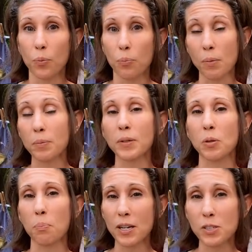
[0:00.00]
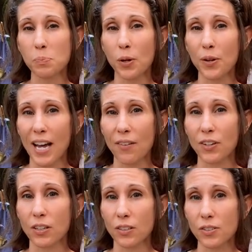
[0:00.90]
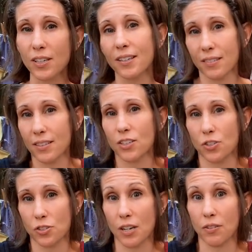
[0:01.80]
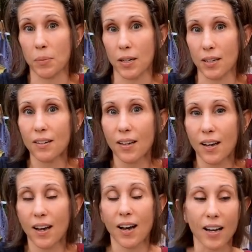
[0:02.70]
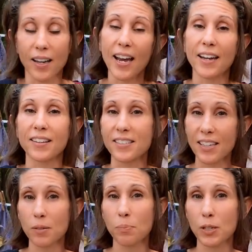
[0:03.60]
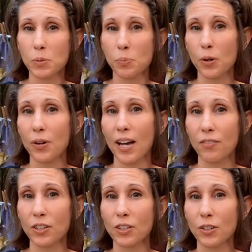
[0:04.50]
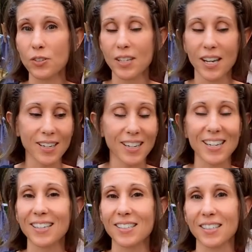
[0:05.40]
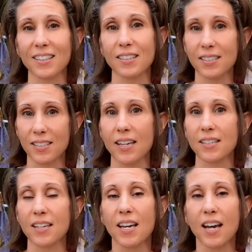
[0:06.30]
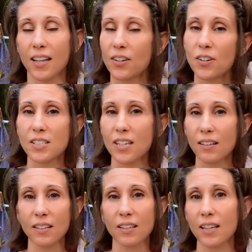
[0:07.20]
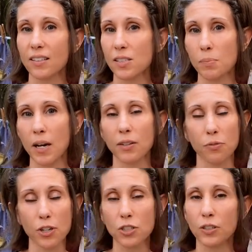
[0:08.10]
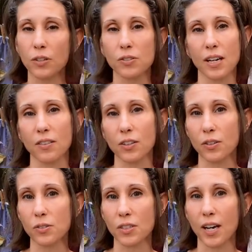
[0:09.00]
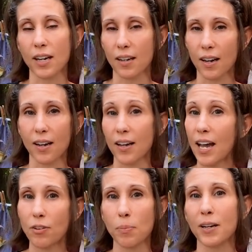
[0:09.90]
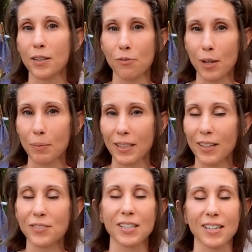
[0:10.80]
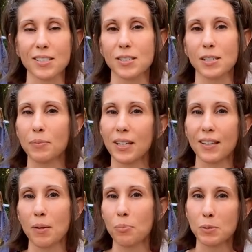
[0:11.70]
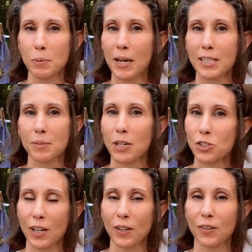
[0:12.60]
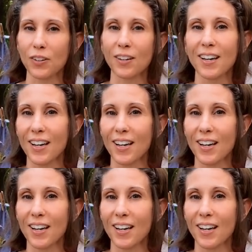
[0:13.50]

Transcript: Probably the biggest pro to having a clothesline is you're saving money. And the second biggest pro to having a clothesline is the scent. There is nothing like the smell of fresh clothes out in the clothesline. Everybody in the family loves it. It's something that brings me back to my childhood.